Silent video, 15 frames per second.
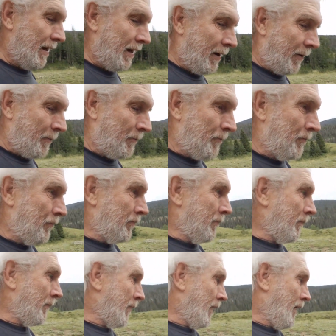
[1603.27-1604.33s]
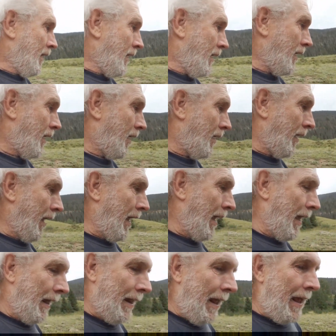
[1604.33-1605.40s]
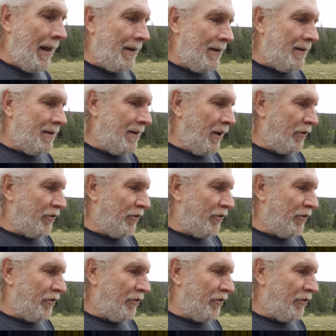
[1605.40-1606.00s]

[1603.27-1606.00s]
in there. And